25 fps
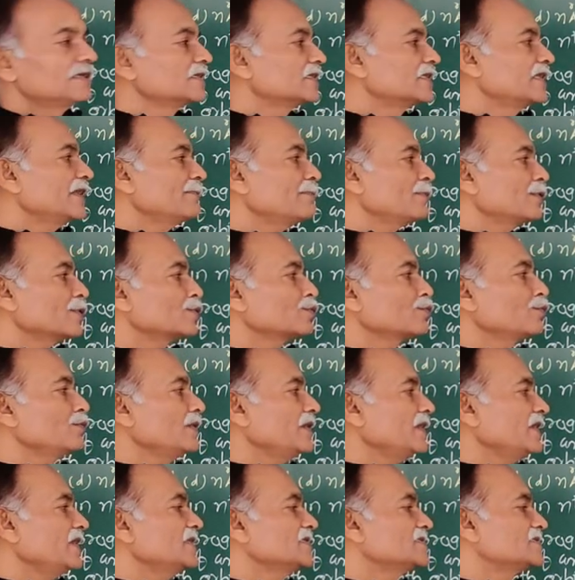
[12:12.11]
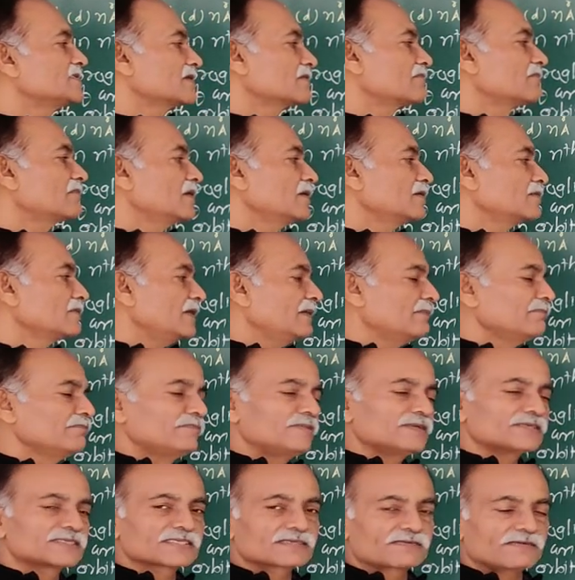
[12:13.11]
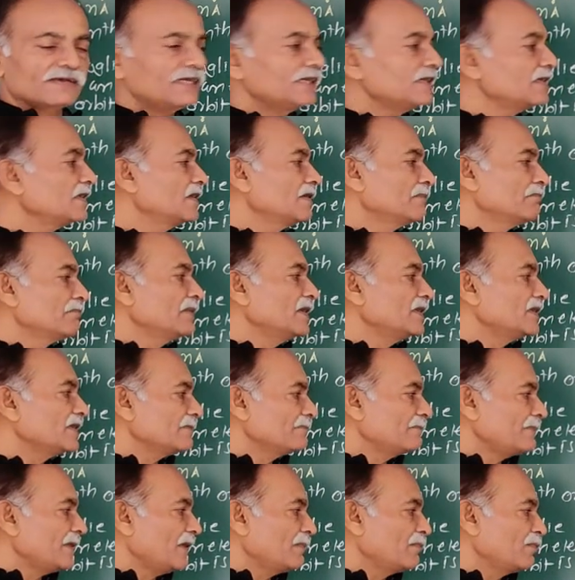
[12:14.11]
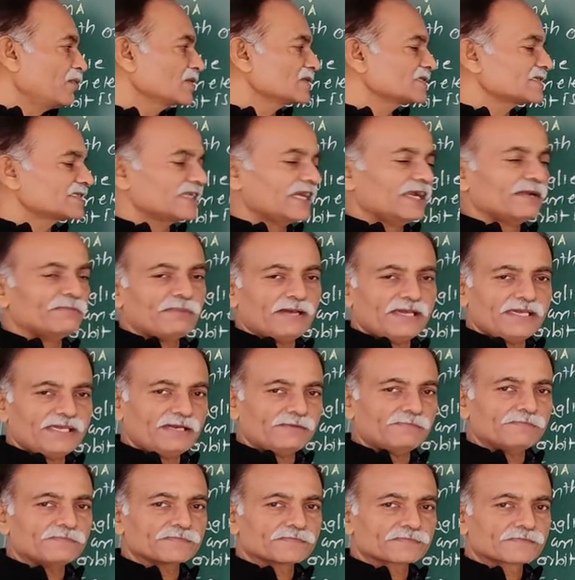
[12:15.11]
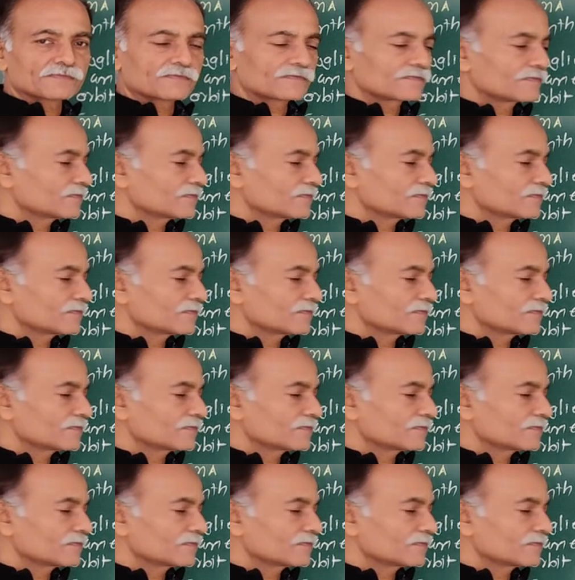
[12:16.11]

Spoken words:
Therefore 2E is equal to mv square. Multiply both sides by m.